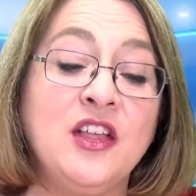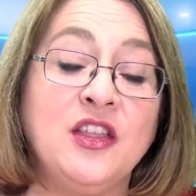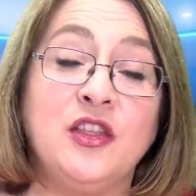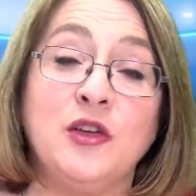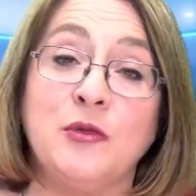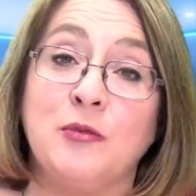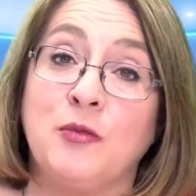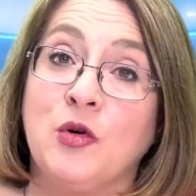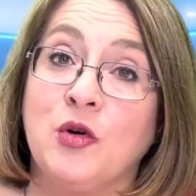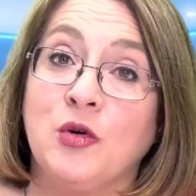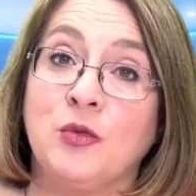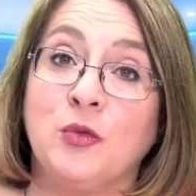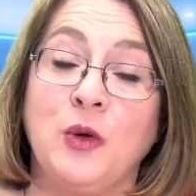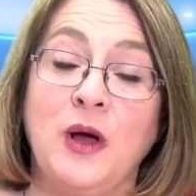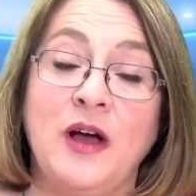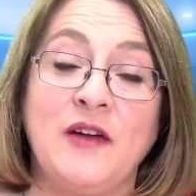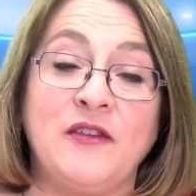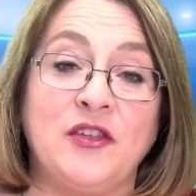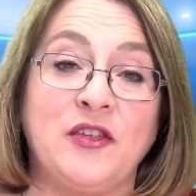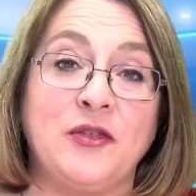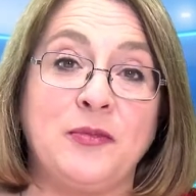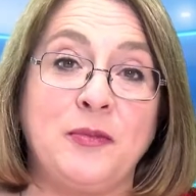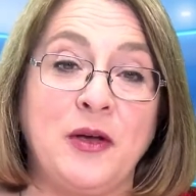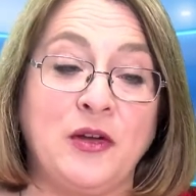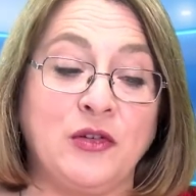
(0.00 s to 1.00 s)
The board will
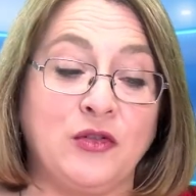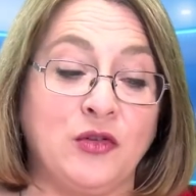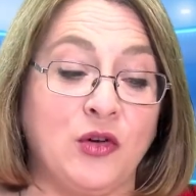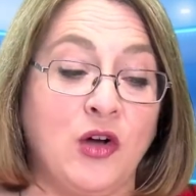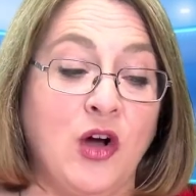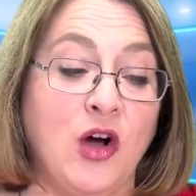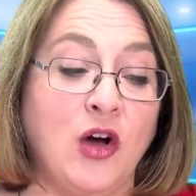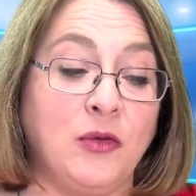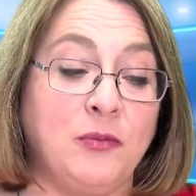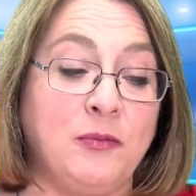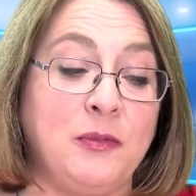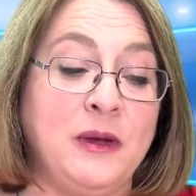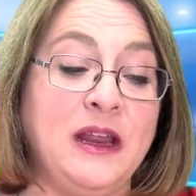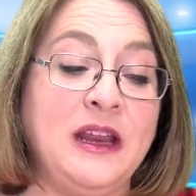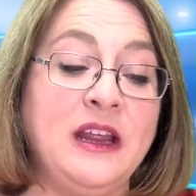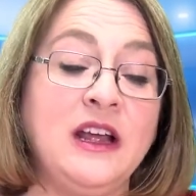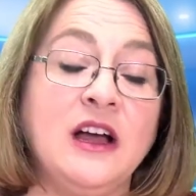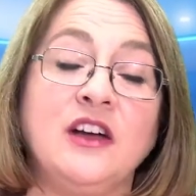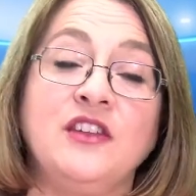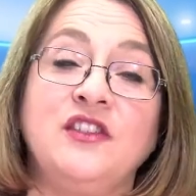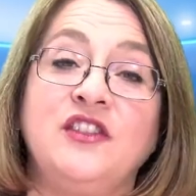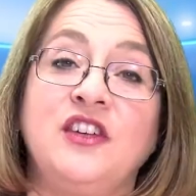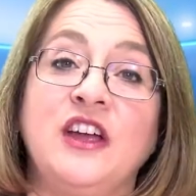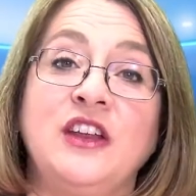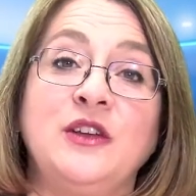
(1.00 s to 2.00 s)
have a special called meeting
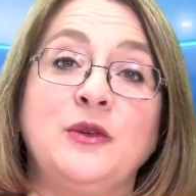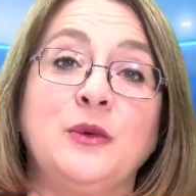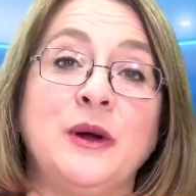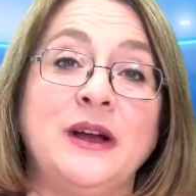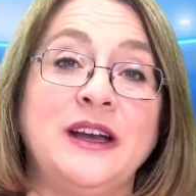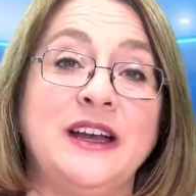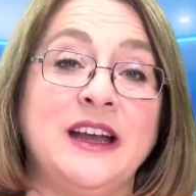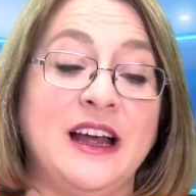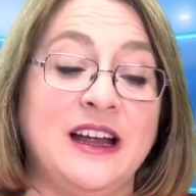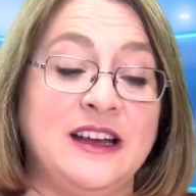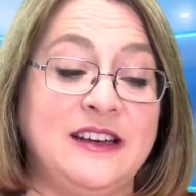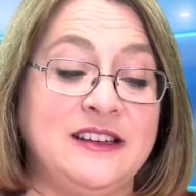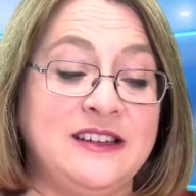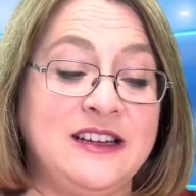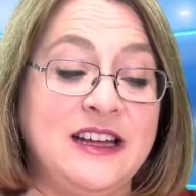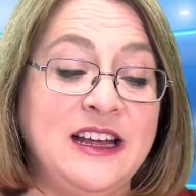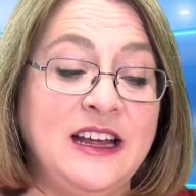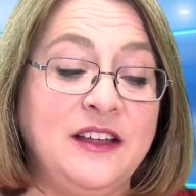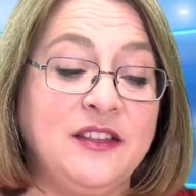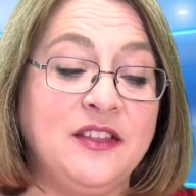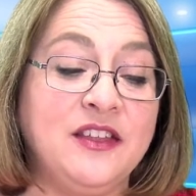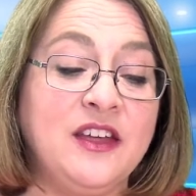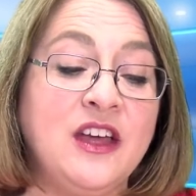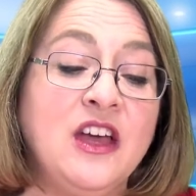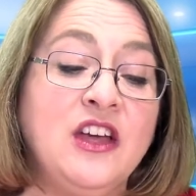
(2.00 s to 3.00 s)
on January
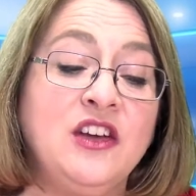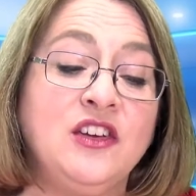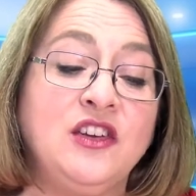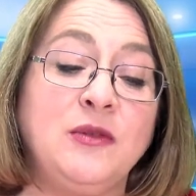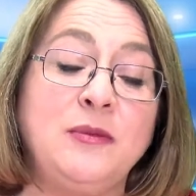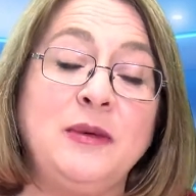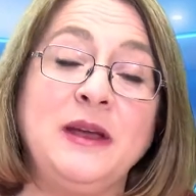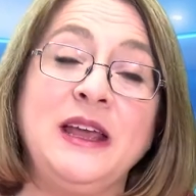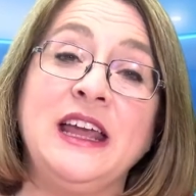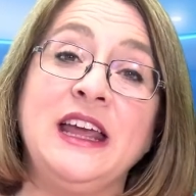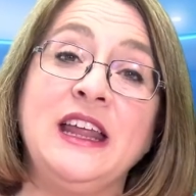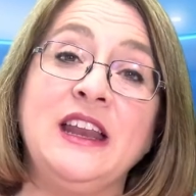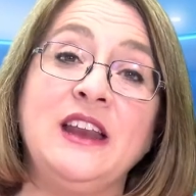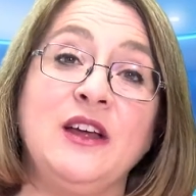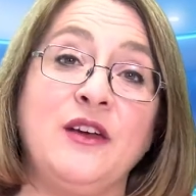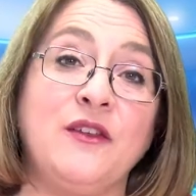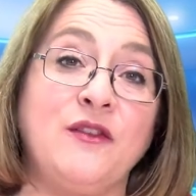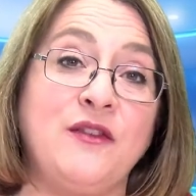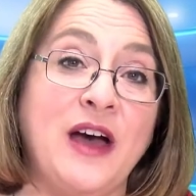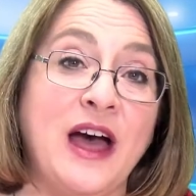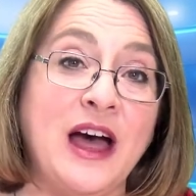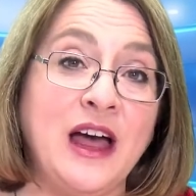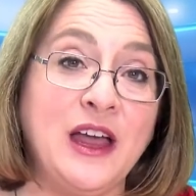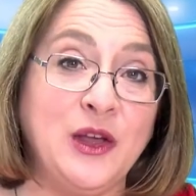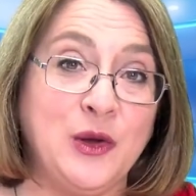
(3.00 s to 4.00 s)
19th to begin
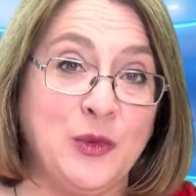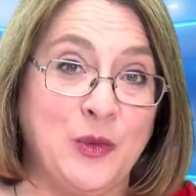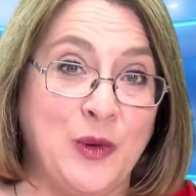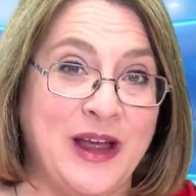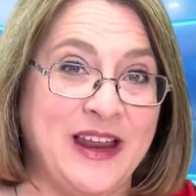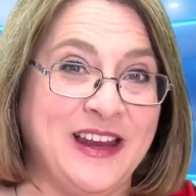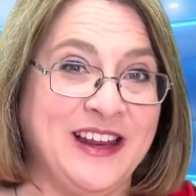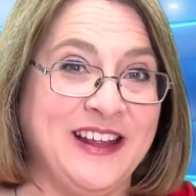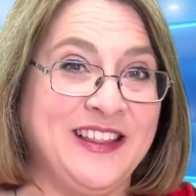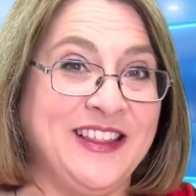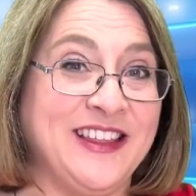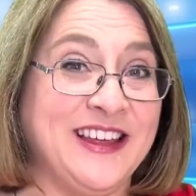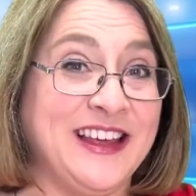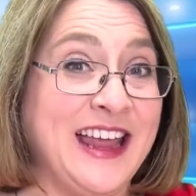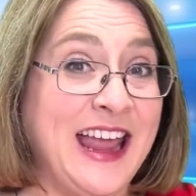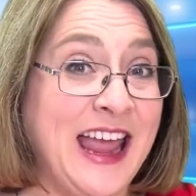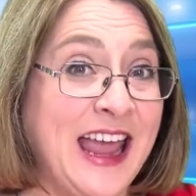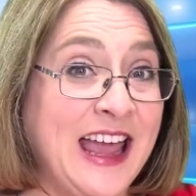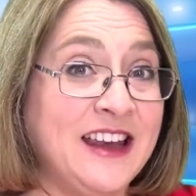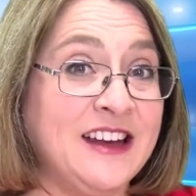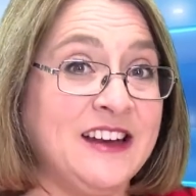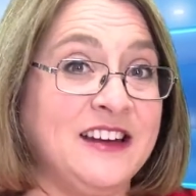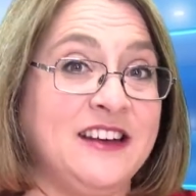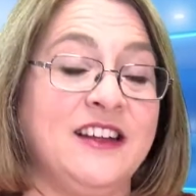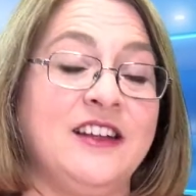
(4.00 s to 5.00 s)
evaluating the
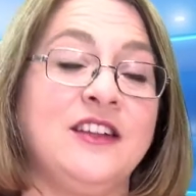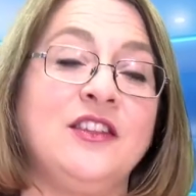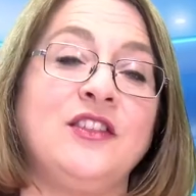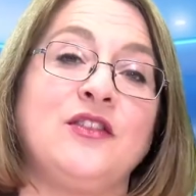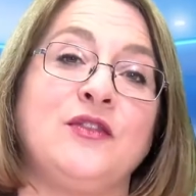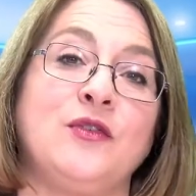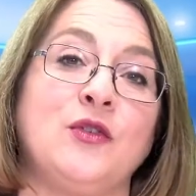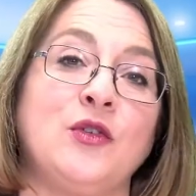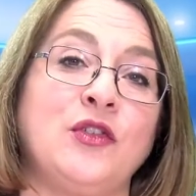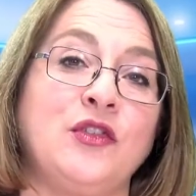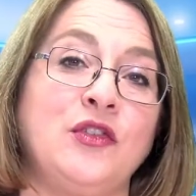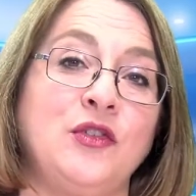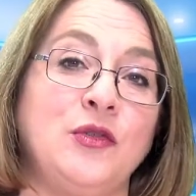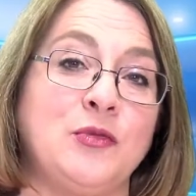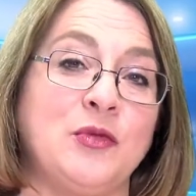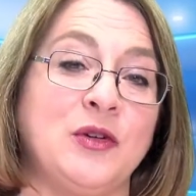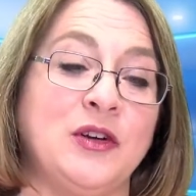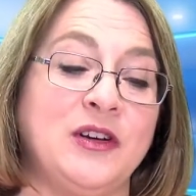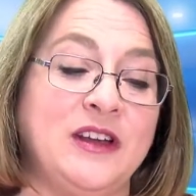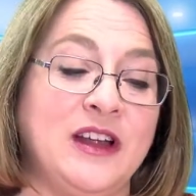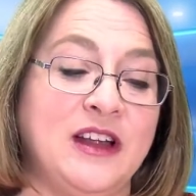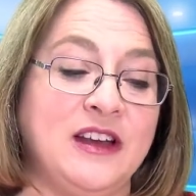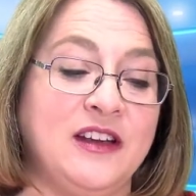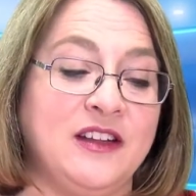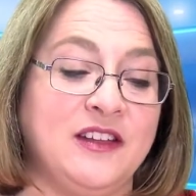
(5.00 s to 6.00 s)
candidates for
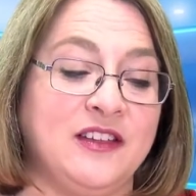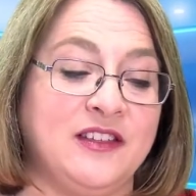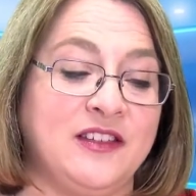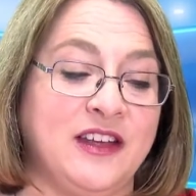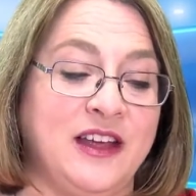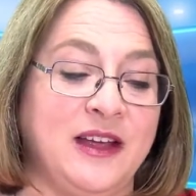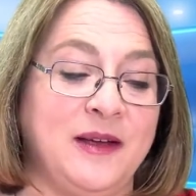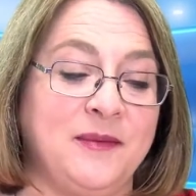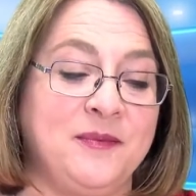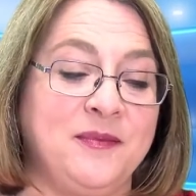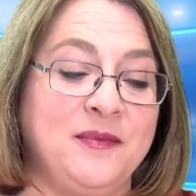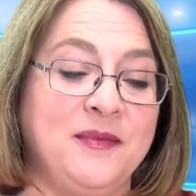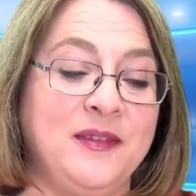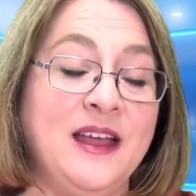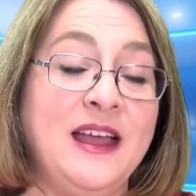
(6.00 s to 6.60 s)
superintendency.